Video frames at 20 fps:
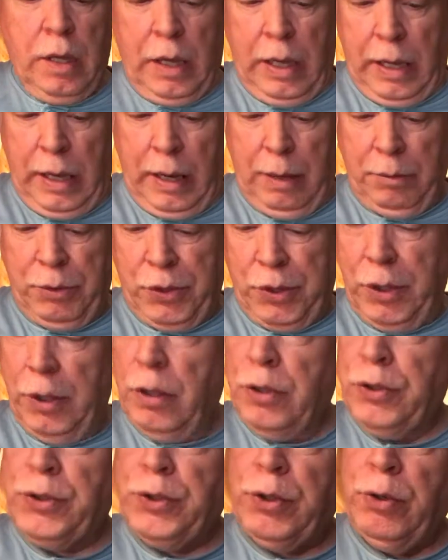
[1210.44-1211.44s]
I'm
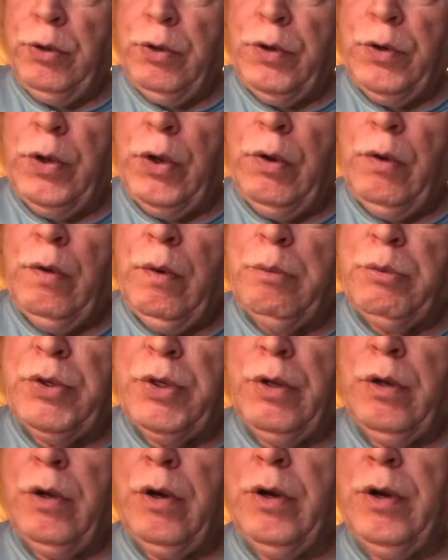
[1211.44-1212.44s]
still a student too. I'm
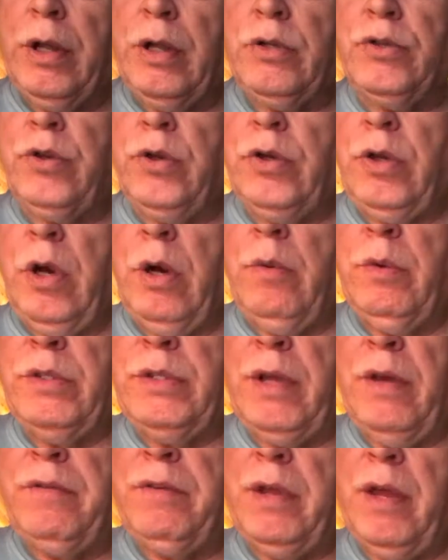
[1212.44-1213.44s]
still learning, so you always
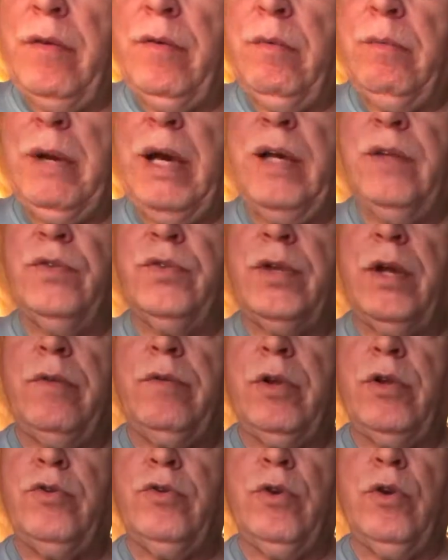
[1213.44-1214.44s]
have to have a mindset
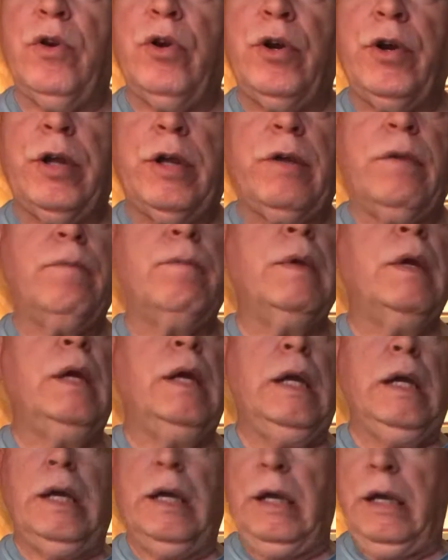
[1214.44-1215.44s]
that you're learning,
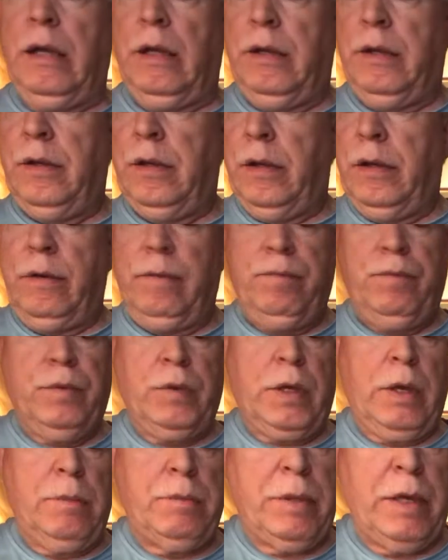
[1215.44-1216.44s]
and
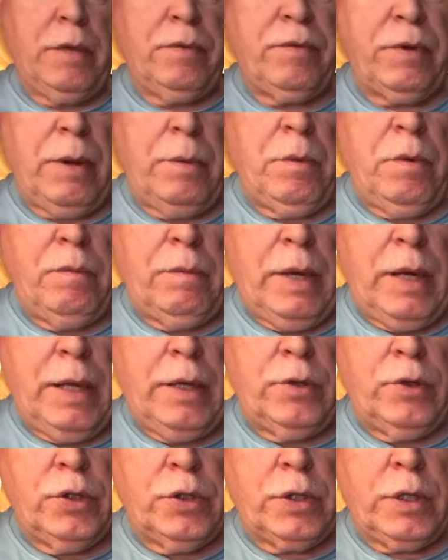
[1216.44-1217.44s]
keep that frame of
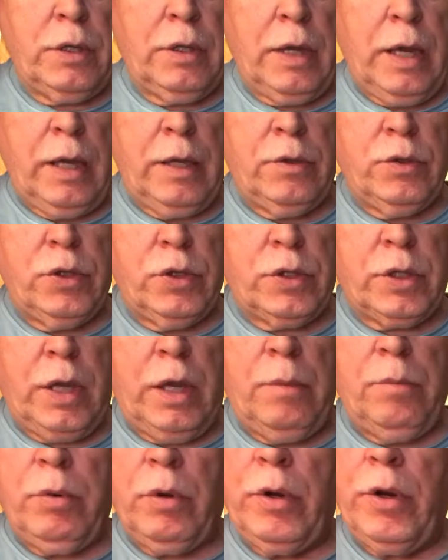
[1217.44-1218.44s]
mind, just
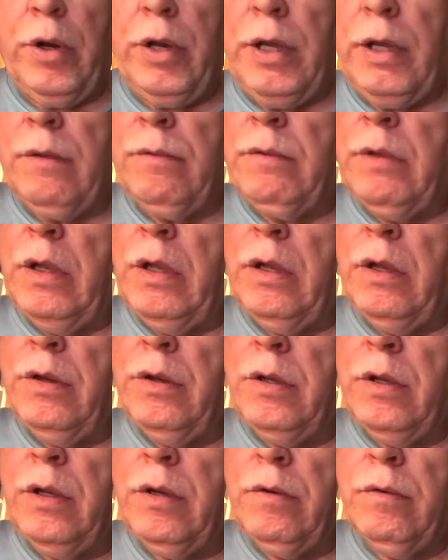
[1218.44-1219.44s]
keep learning, and